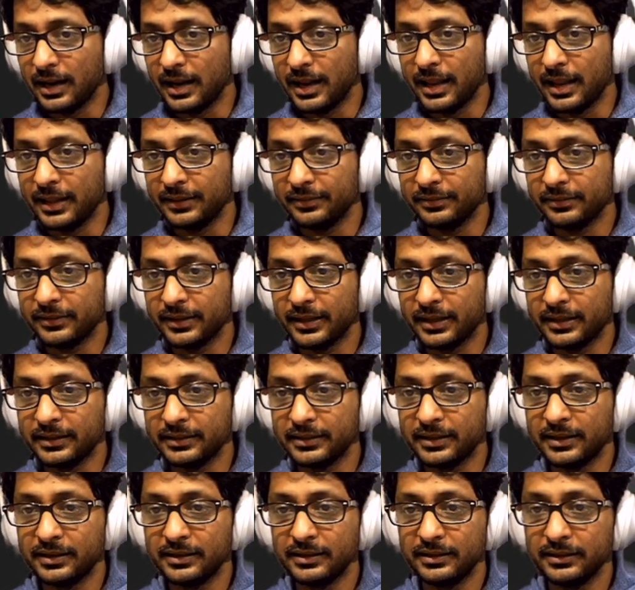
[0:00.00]
And
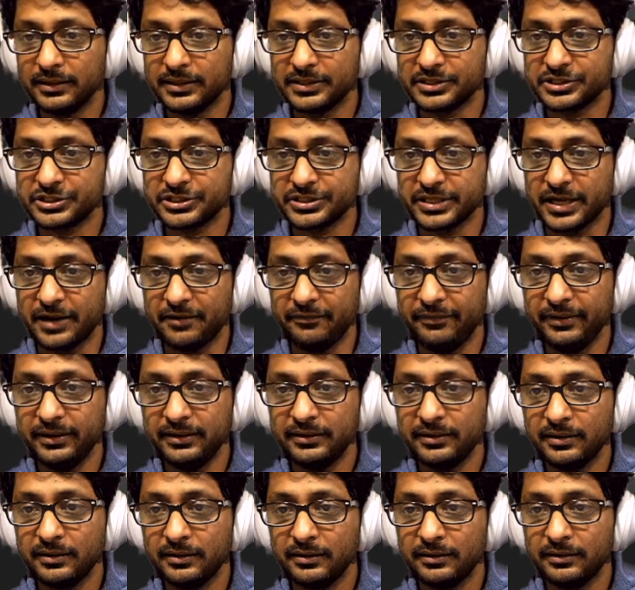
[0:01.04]
then let's save
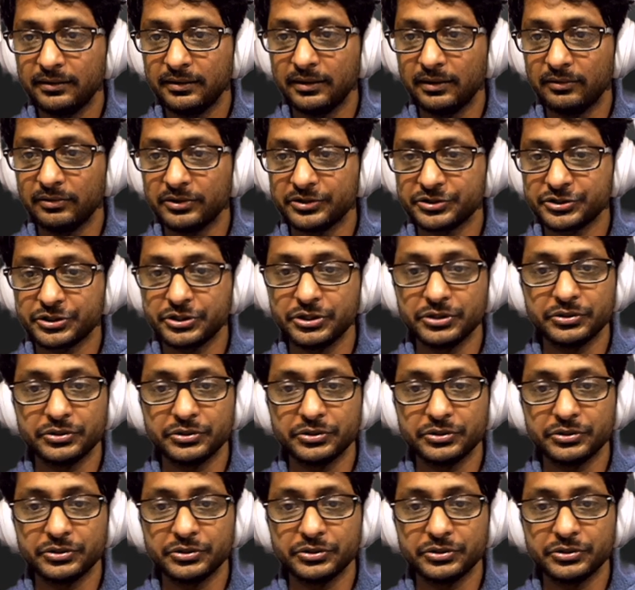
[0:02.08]
it. Now let's